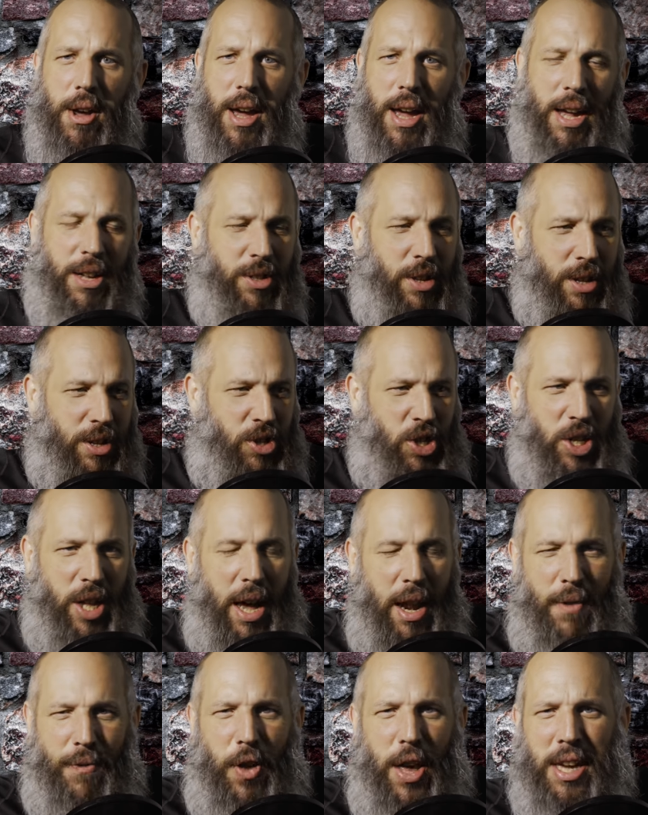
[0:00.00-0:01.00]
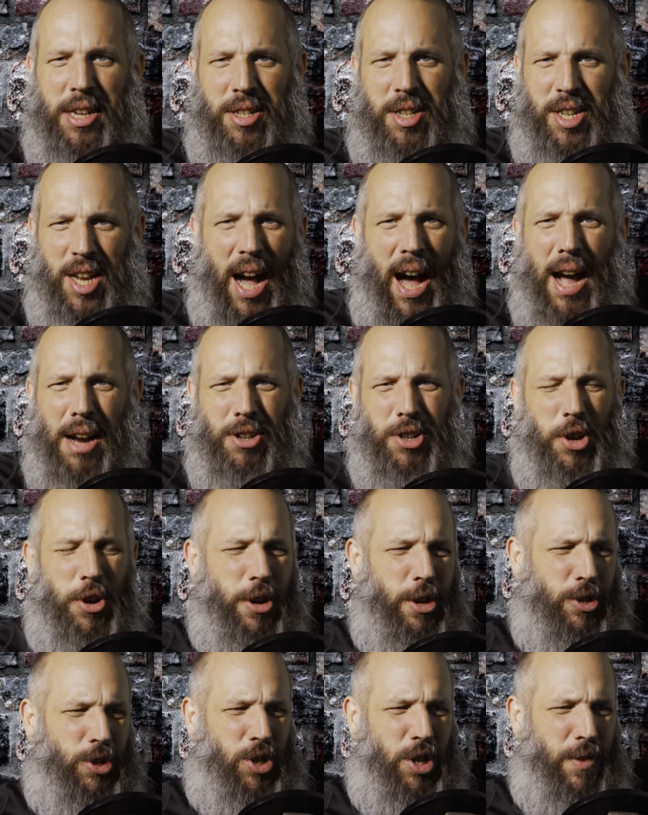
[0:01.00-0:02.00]
And instead of like
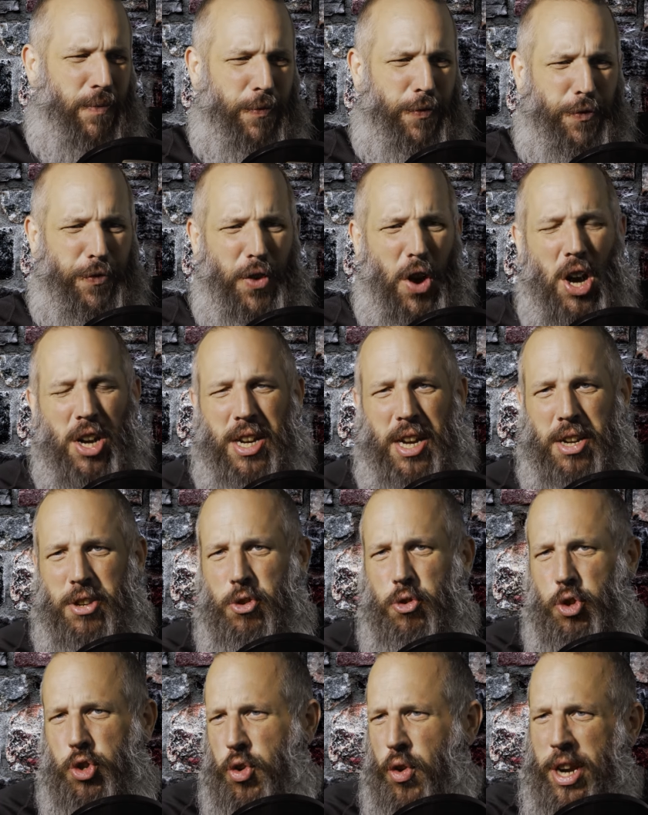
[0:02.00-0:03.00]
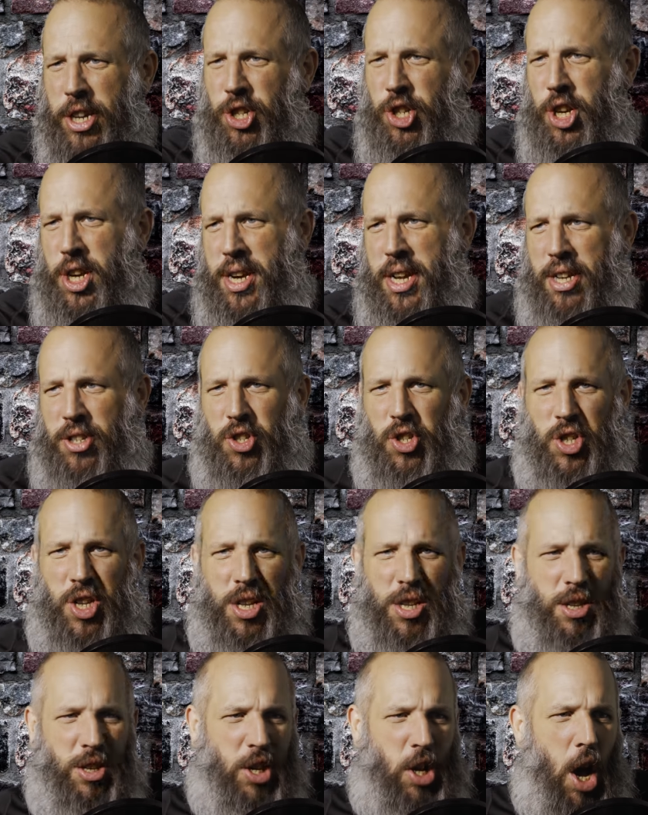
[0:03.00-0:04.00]
doctors and fucking nutritionists
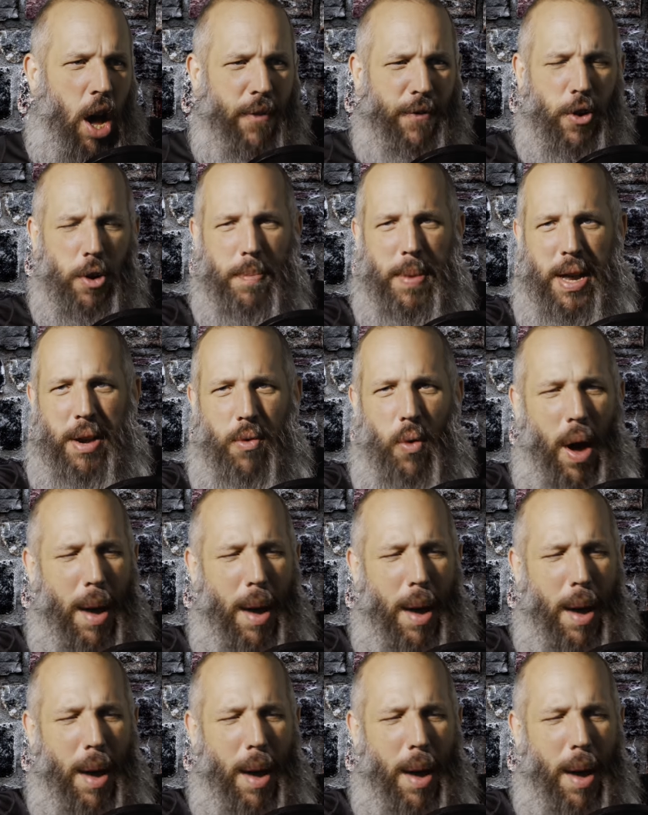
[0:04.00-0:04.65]
and government.